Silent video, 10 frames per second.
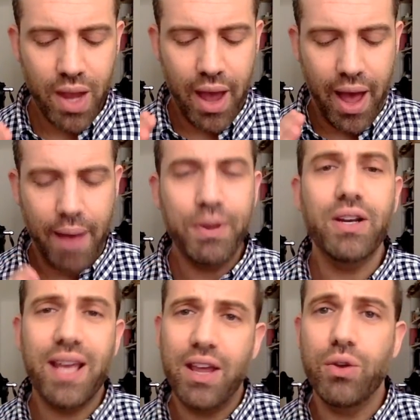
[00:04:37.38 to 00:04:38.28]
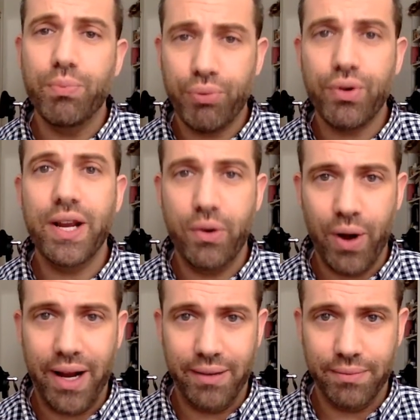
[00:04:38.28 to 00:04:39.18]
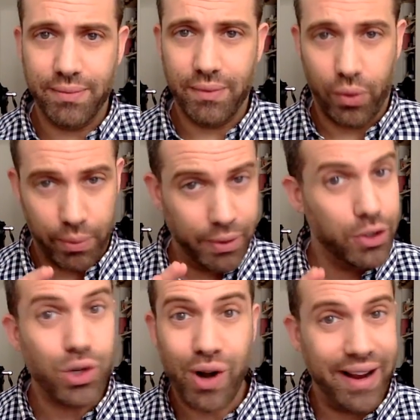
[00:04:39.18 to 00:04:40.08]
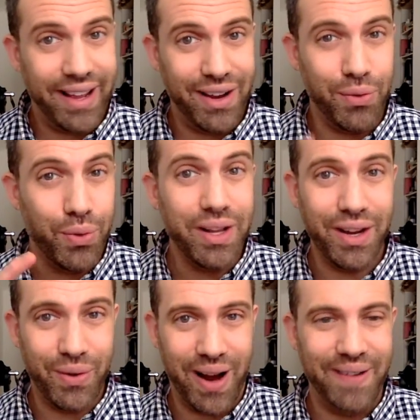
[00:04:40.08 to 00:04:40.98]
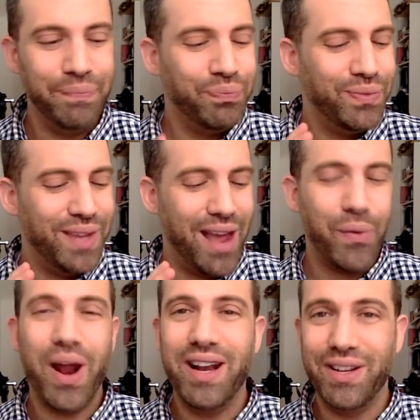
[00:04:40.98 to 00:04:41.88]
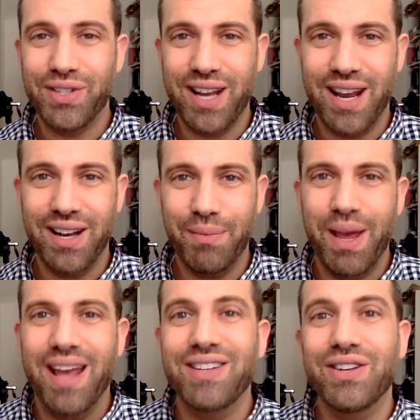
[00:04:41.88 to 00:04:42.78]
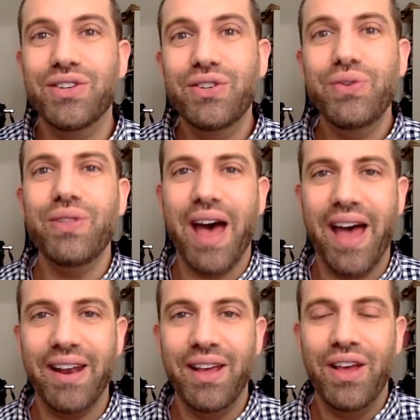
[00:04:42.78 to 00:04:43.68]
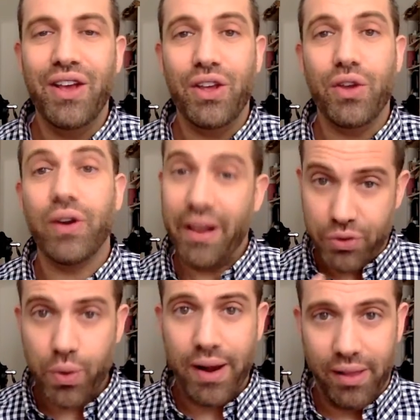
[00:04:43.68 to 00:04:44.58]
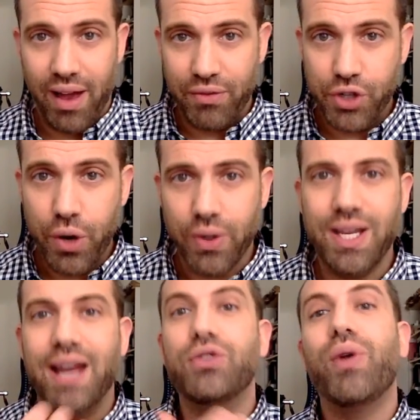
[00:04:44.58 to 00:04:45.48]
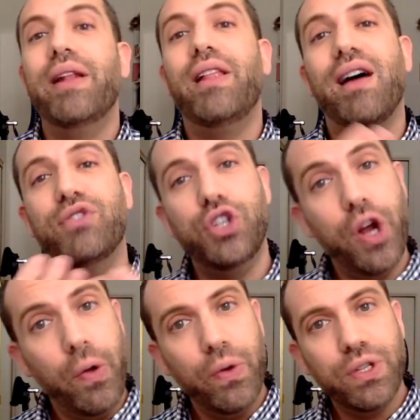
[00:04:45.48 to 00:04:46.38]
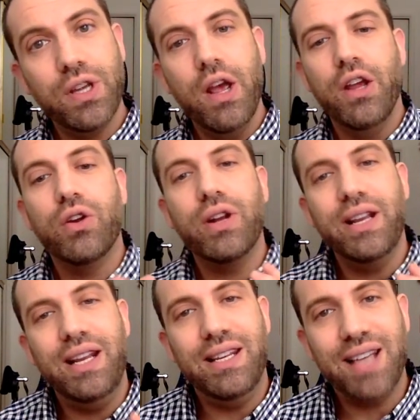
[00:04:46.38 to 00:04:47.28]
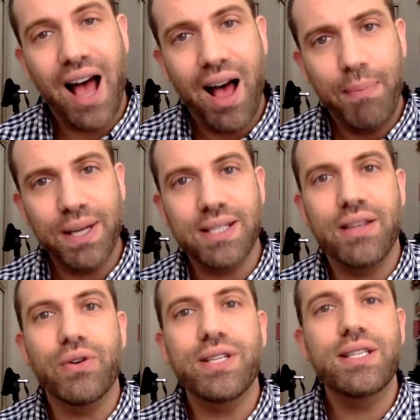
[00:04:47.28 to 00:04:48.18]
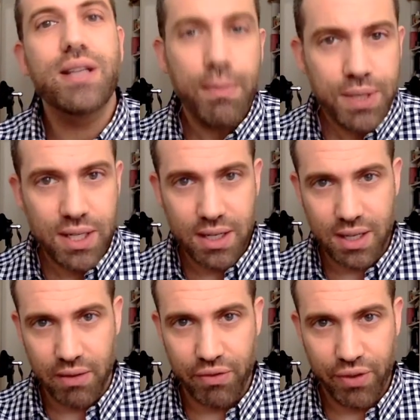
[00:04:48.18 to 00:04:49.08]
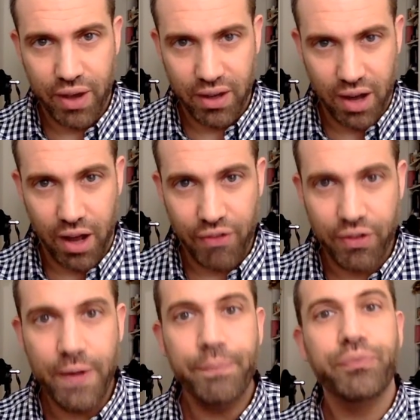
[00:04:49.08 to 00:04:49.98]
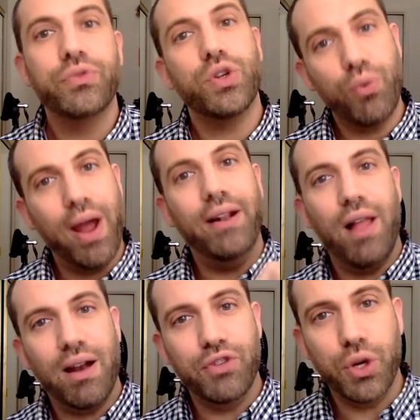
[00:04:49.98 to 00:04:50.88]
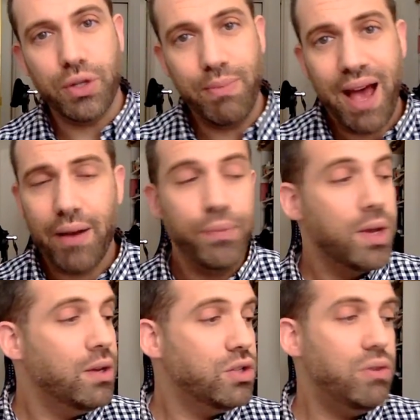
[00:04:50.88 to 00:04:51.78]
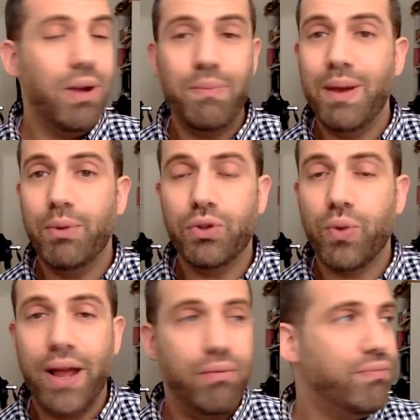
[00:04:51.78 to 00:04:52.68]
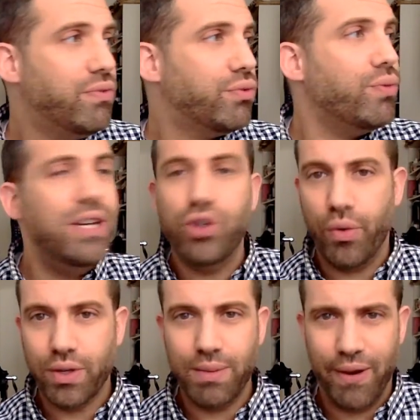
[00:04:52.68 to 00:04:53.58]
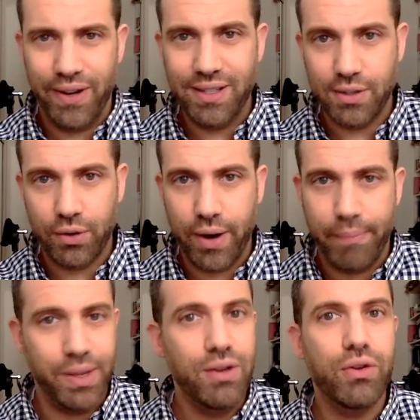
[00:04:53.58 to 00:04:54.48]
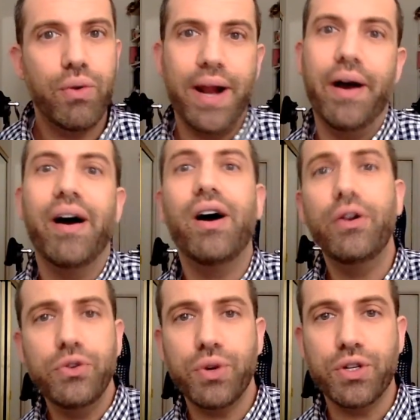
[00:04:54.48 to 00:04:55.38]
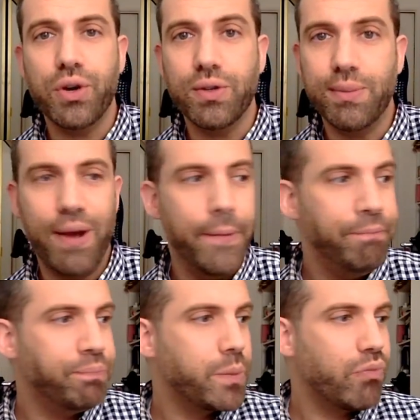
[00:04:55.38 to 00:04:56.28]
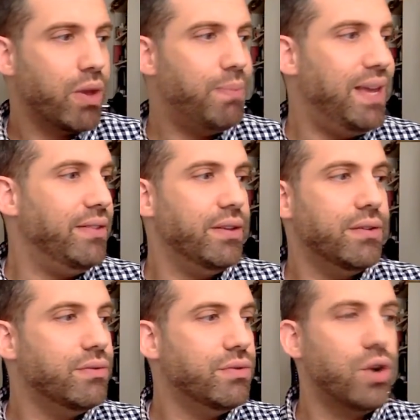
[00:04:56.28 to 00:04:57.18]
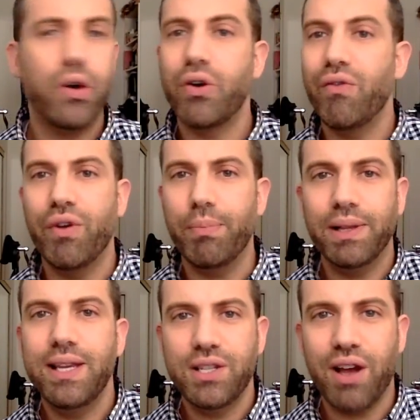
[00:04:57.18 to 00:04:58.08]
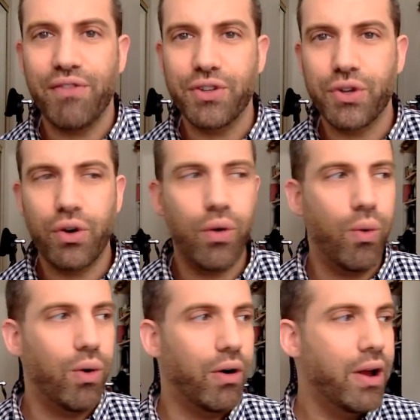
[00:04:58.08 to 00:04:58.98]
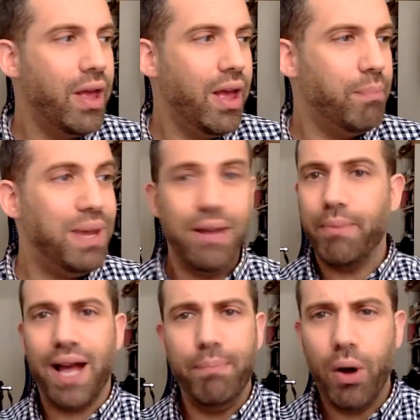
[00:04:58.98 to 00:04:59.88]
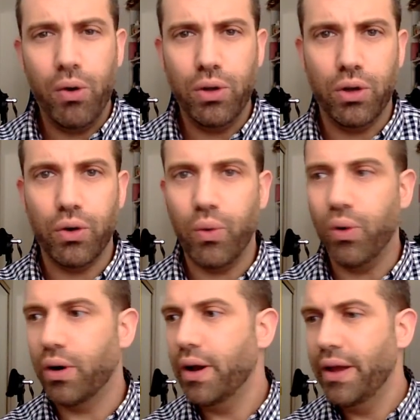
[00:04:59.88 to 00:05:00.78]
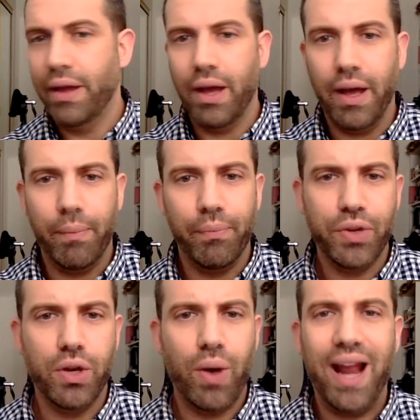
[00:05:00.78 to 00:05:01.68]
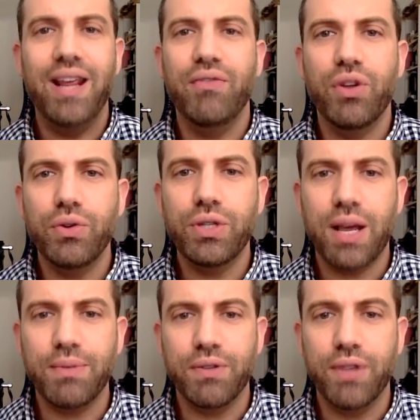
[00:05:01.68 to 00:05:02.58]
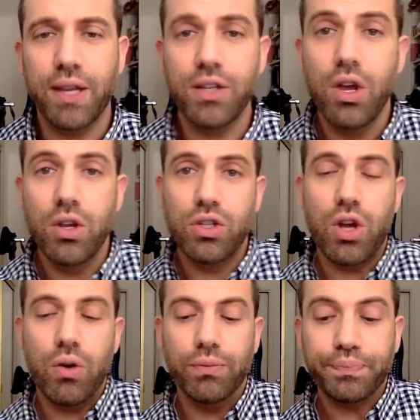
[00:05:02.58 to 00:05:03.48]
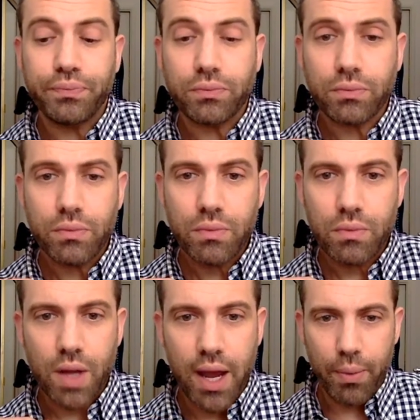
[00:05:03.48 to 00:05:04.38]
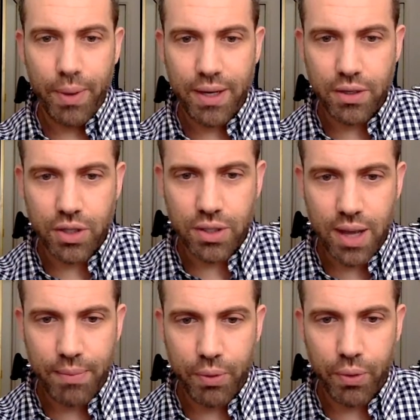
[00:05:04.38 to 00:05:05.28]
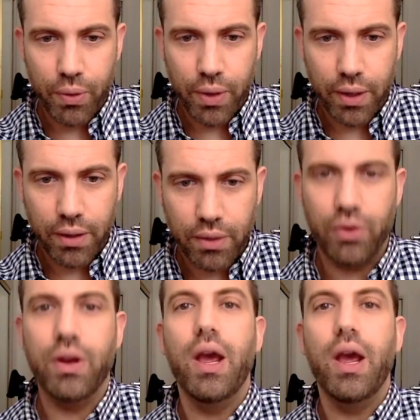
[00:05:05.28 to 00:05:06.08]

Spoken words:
I'm going to get you pretty great, or I'm going to try and get you really great at writing stand-up. And to do that, you're going to have to write a lot of jokes. And to write a lot of jokes, you're going to need topics that are substantive enough to write a lot of jokes about. So you might be able to write 3 jokes about Instagram, but you could write 100 jokes about being the daughter of a police officer, or being bipolar, or any of those types of things. So I didn't just stop the recording. Good.